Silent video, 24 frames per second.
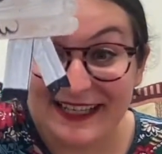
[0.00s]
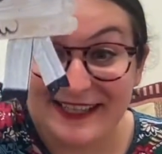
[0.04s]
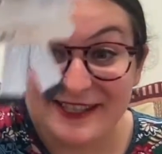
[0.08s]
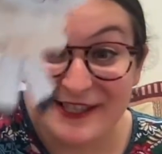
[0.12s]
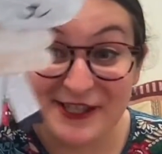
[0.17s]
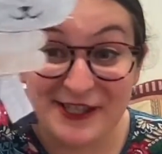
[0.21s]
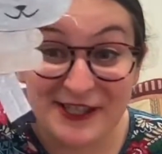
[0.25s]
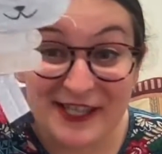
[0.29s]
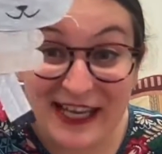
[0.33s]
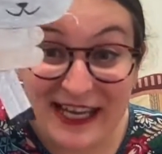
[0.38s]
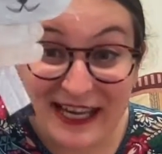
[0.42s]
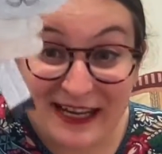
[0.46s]

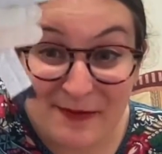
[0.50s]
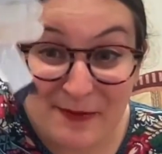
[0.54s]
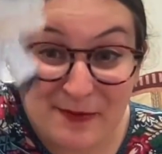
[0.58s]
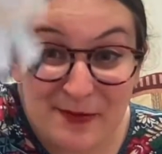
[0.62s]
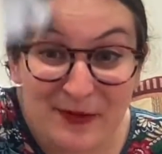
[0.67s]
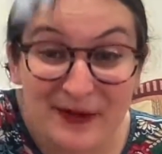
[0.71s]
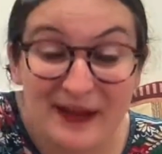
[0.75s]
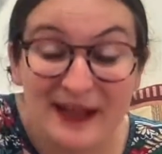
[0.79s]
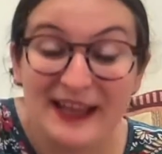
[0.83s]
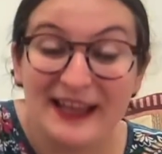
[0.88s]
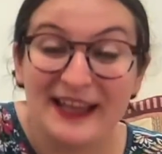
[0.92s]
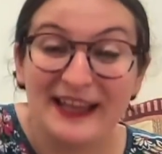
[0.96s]
sheep
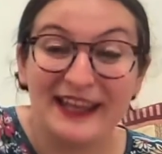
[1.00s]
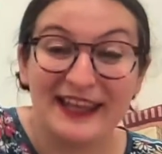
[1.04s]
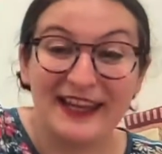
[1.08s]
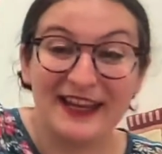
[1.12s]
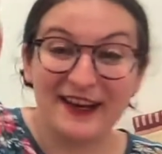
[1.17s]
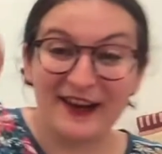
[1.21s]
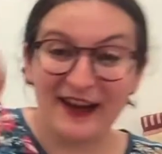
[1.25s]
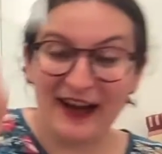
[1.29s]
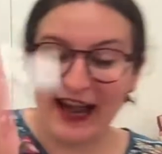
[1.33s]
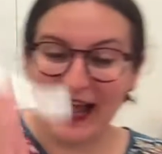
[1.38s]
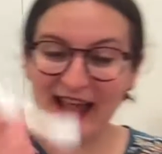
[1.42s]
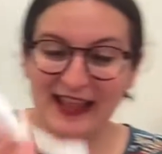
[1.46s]

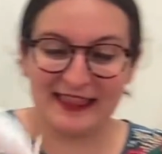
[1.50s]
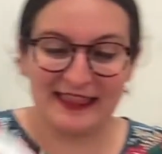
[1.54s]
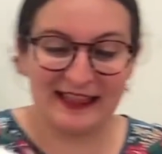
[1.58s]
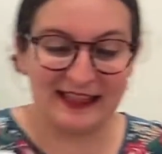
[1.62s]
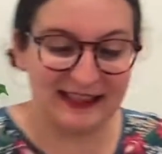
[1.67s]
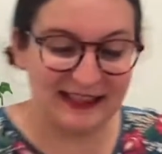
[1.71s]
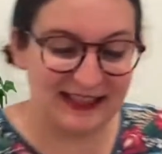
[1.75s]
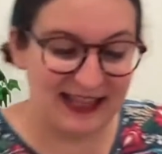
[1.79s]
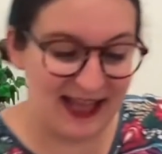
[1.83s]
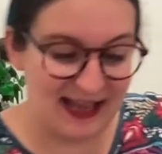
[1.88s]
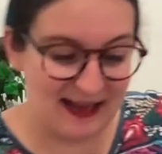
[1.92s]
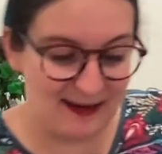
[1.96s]
here at the
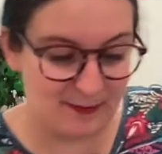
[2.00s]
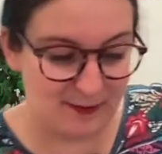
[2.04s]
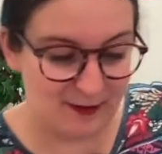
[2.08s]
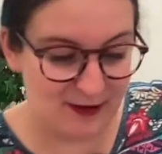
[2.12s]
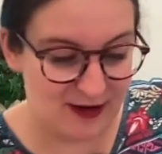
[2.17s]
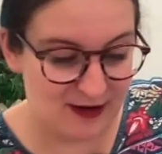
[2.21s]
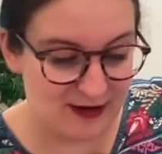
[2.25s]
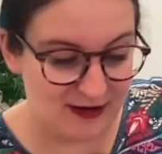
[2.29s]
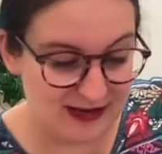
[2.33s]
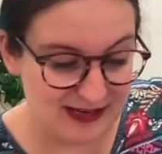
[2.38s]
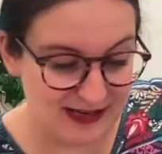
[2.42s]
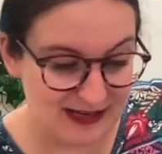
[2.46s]

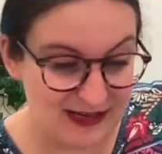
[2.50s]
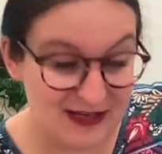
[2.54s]
library.